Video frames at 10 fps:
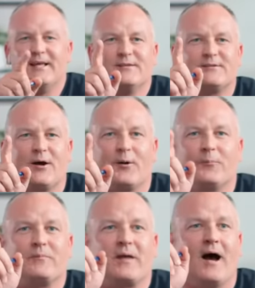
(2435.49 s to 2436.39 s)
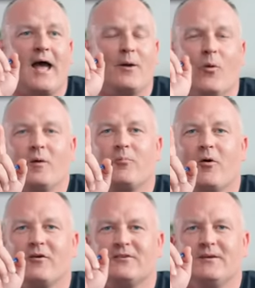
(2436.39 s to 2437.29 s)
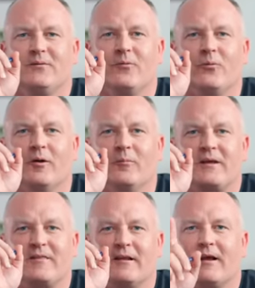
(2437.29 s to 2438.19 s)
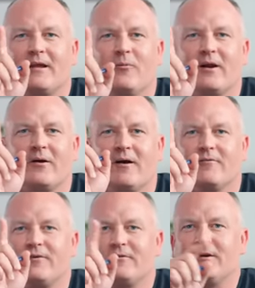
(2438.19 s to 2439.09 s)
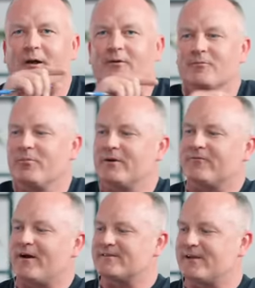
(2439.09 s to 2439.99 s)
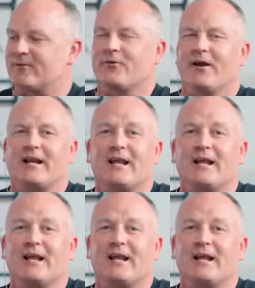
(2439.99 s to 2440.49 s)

So, uh, and one person will be the lucky winner of $50 of Printify sales credit.